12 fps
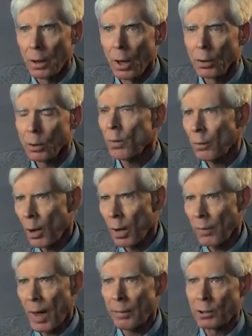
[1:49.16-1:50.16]
So the flaw
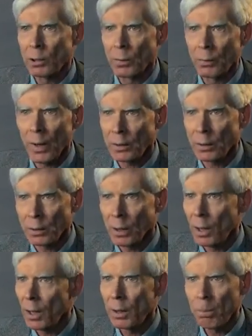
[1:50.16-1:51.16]
of averages affects us
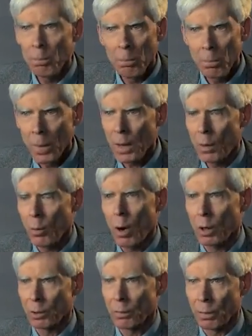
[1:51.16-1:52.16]
in many
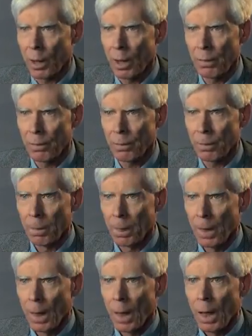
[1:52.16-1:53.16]
walks of life,
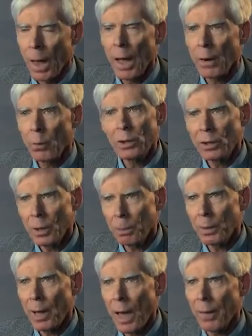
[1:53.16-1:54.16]
and we
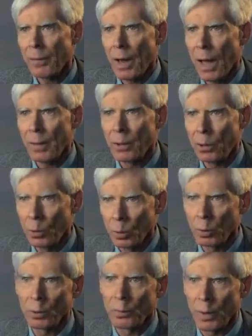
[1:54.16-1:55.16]
simply haven't had the
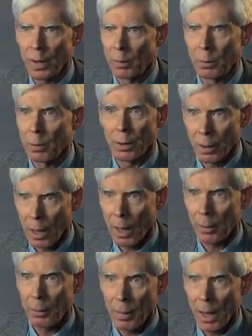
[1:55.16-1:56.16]
tools available to the
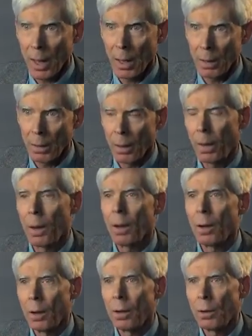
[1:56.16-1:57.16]
common man
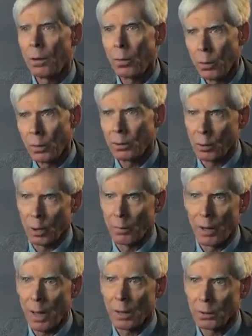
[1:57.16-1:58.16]
to do this sort of
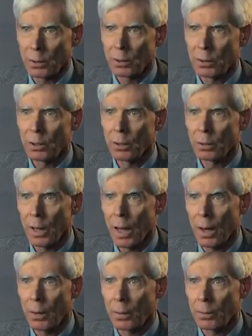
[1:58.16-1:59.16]
analysis until
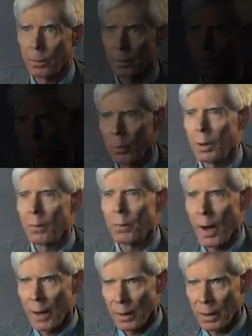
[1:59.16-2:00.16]
now. We're
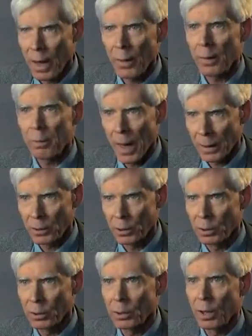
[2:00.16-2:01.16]
finding now that
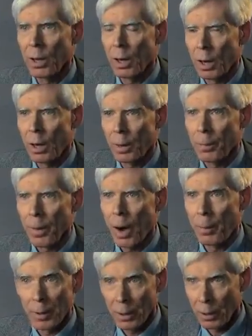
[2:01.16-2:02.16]
managers are
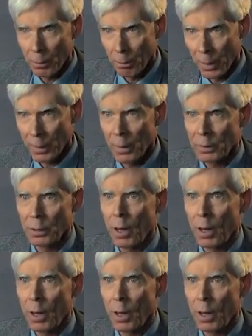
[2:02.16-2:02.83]
beginning to pick this